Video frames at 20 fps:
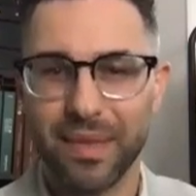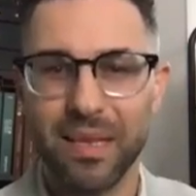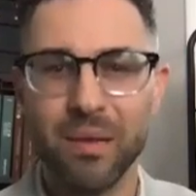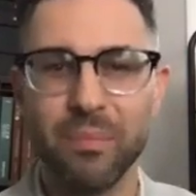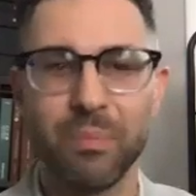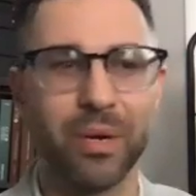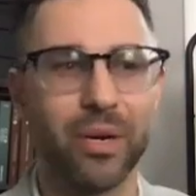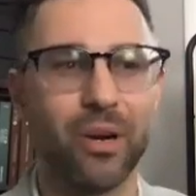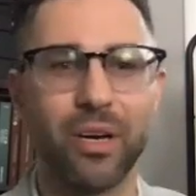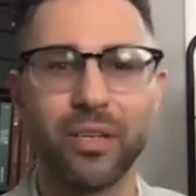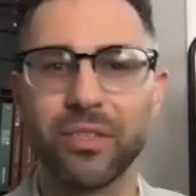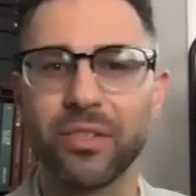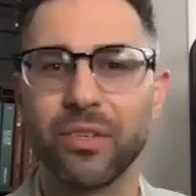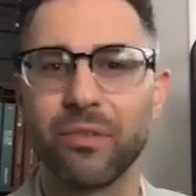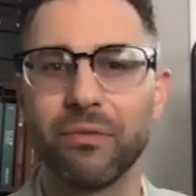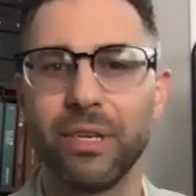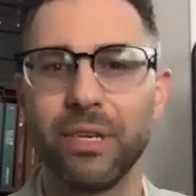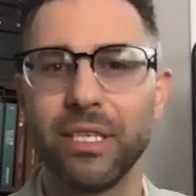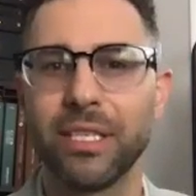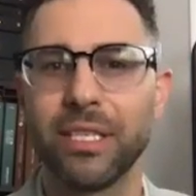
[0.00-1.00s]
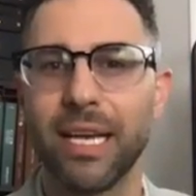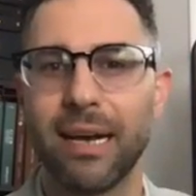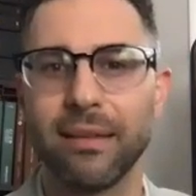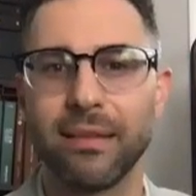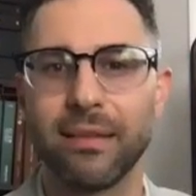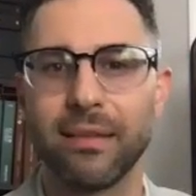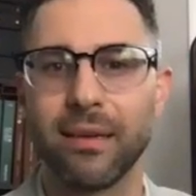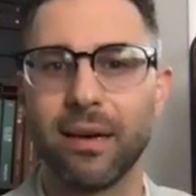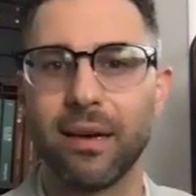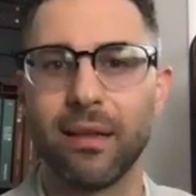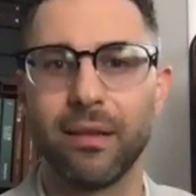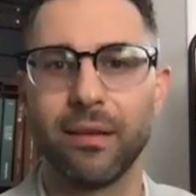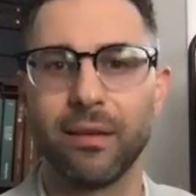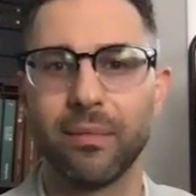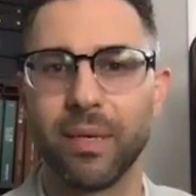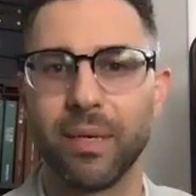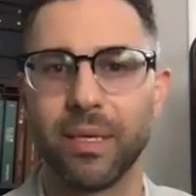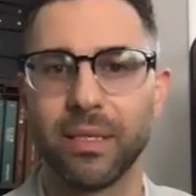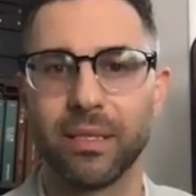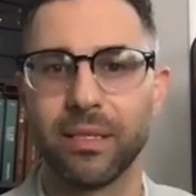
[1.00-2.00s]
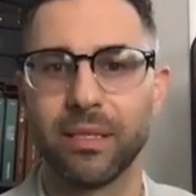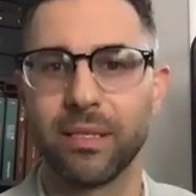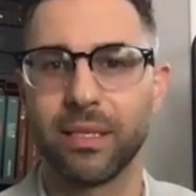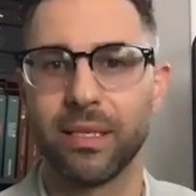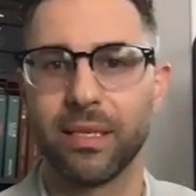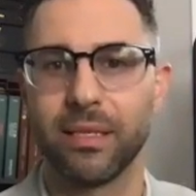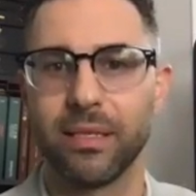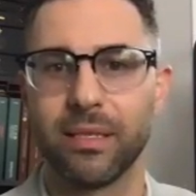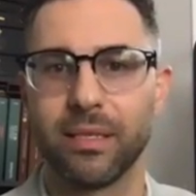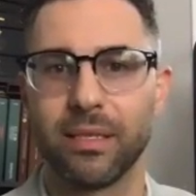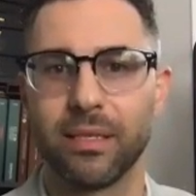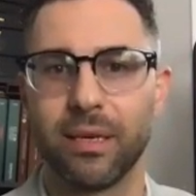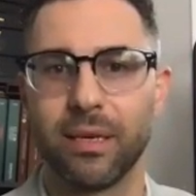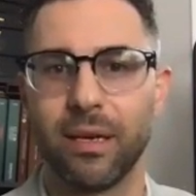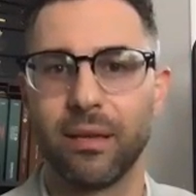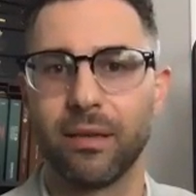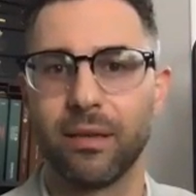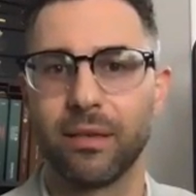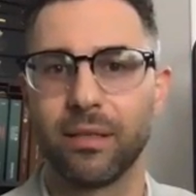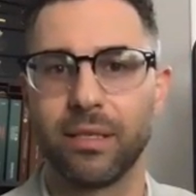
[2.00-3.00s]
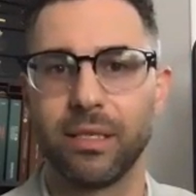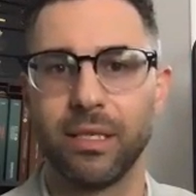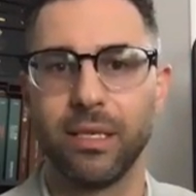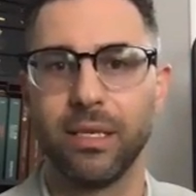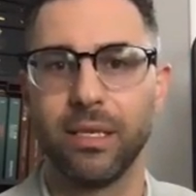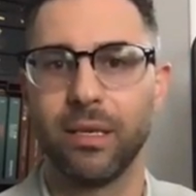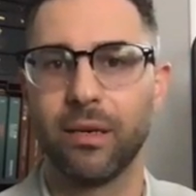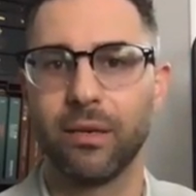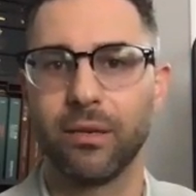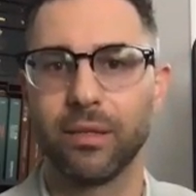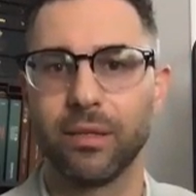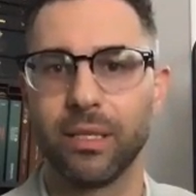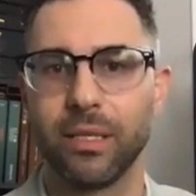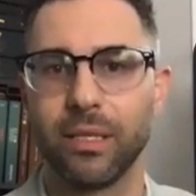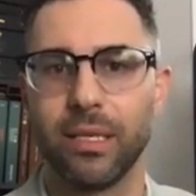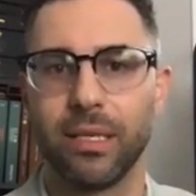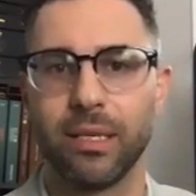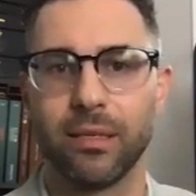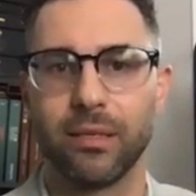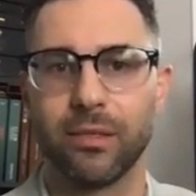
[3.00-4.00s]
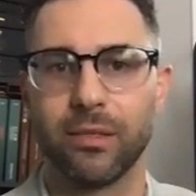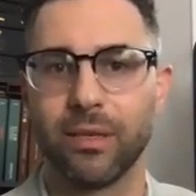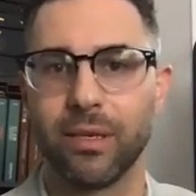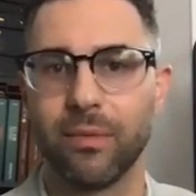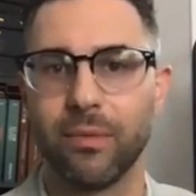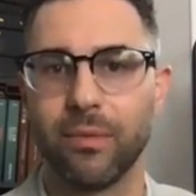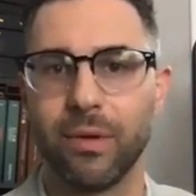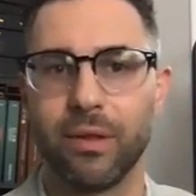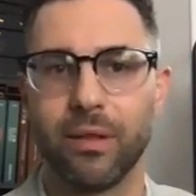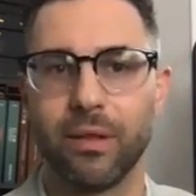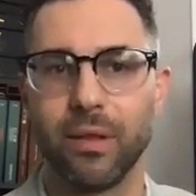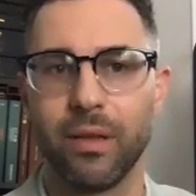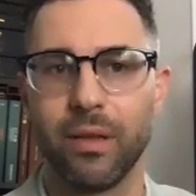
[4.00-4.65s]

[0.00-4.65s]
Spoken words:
But also reach out to other businesses, other CEOs in the industry with